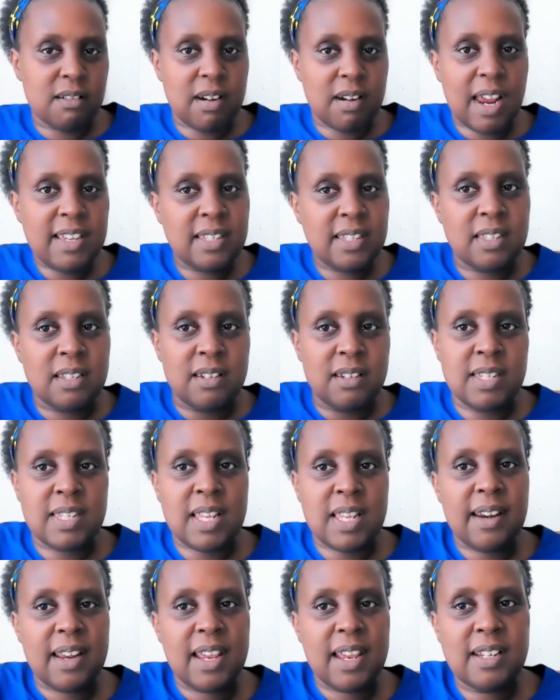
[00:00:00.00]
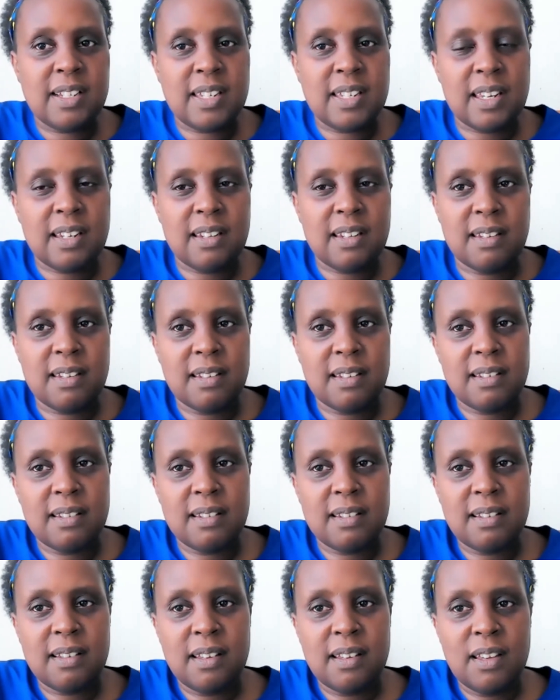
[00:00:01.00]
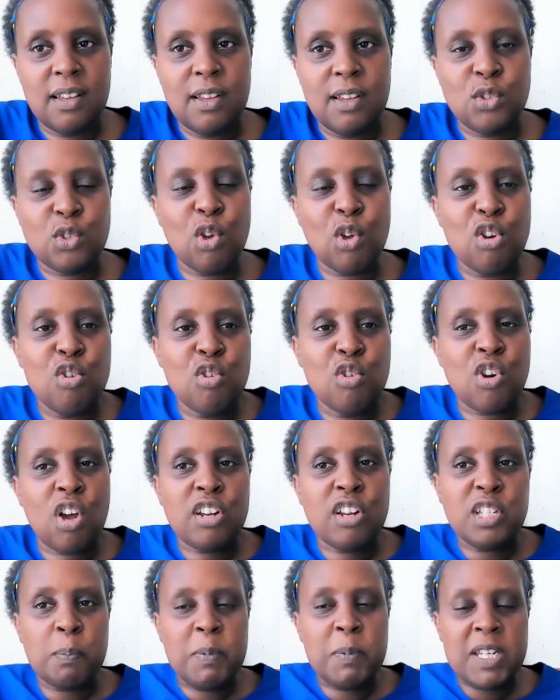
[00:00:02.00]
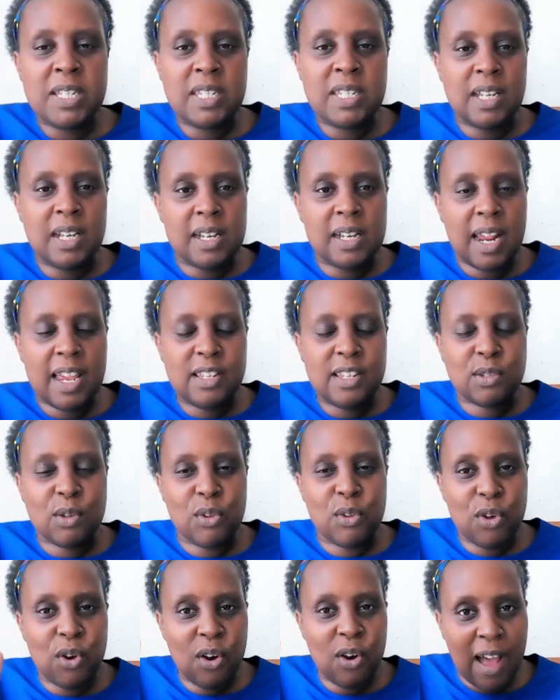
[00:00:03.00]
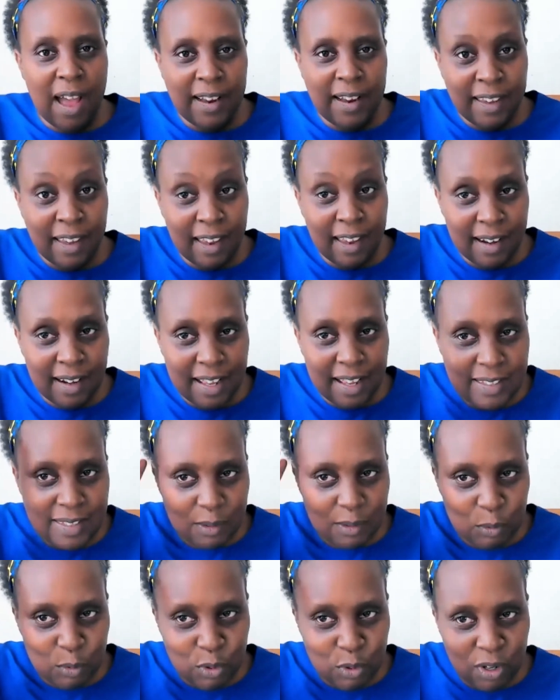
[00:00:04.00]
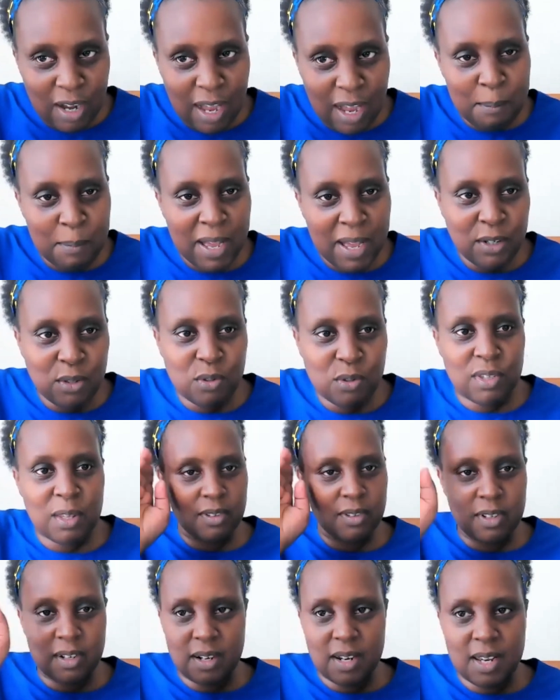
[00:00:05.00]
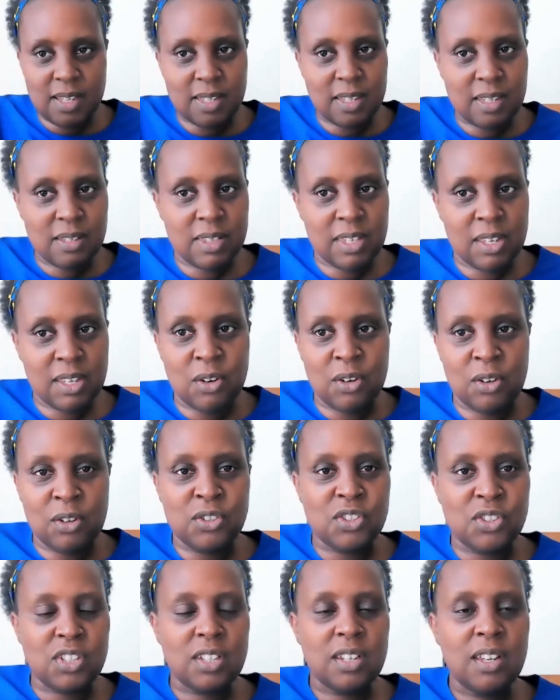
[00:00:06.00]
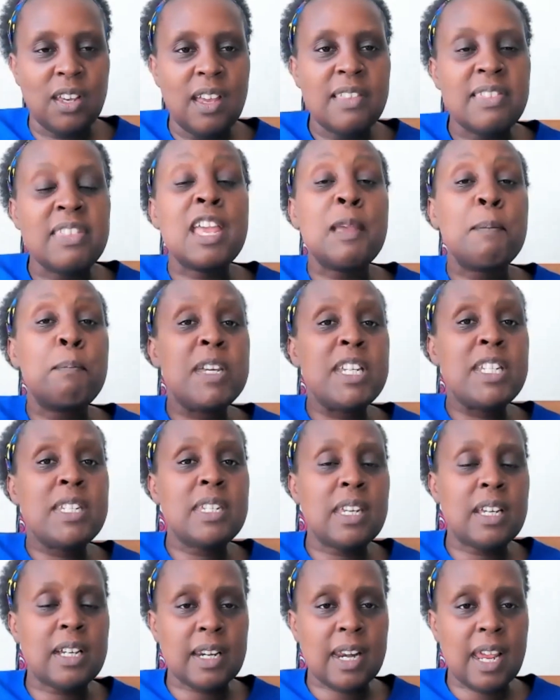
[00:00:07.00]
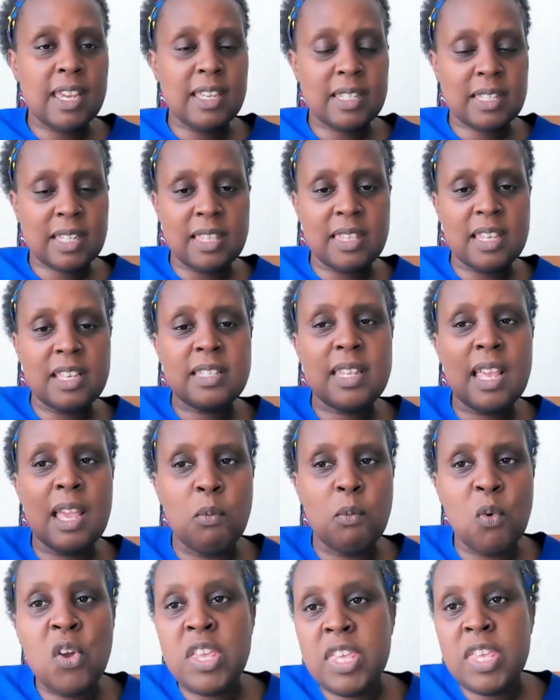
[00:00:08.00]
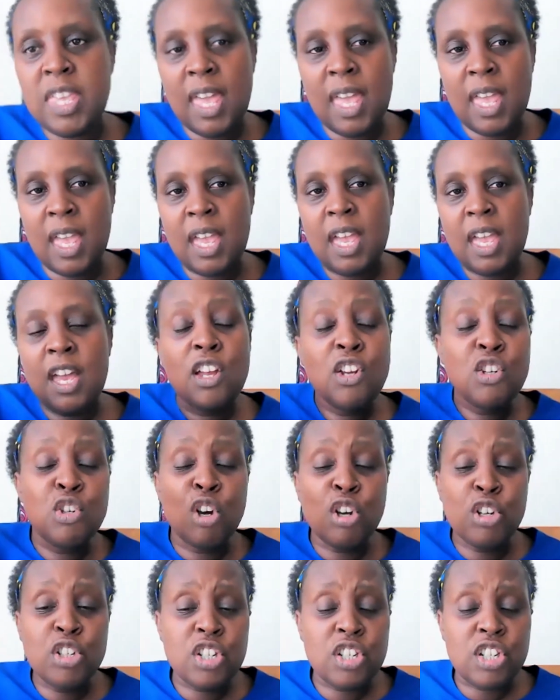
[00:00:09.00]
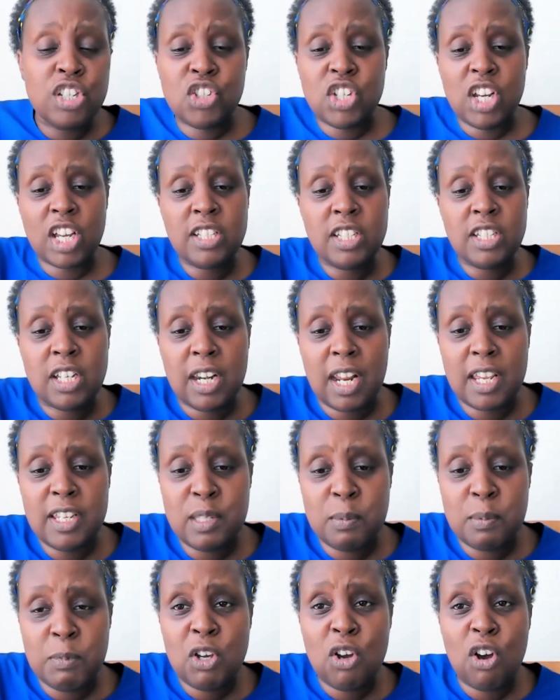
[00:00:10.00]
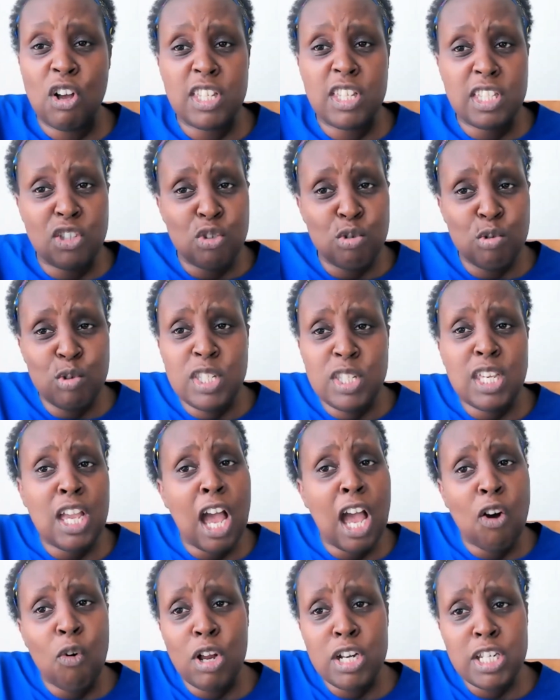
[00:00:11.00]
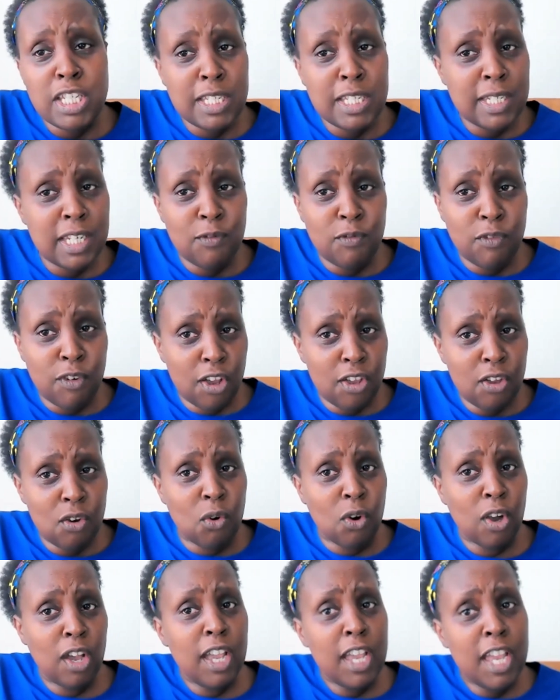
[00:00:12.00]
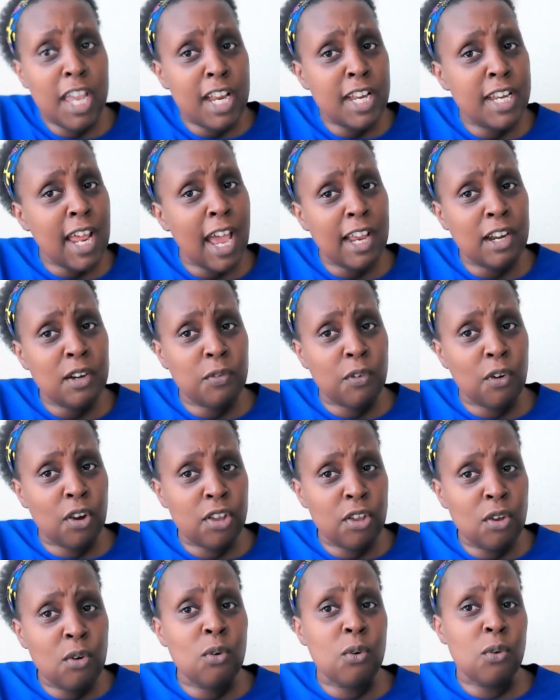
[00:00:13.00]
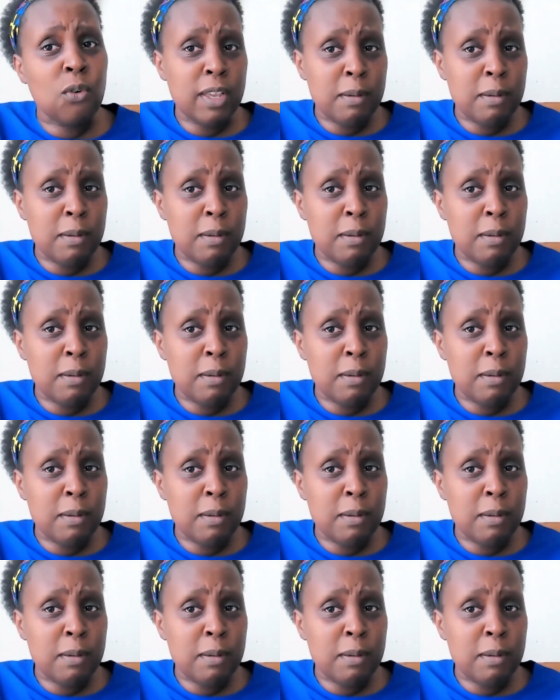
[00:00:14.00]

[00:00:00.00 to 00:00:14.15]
Christ resurrected. So you don't pity Christ, although again, we'll come back to crazy theology. they pity Christ and they say, well, yeah, don't reject Christ because you see how what he did for you. He died for you.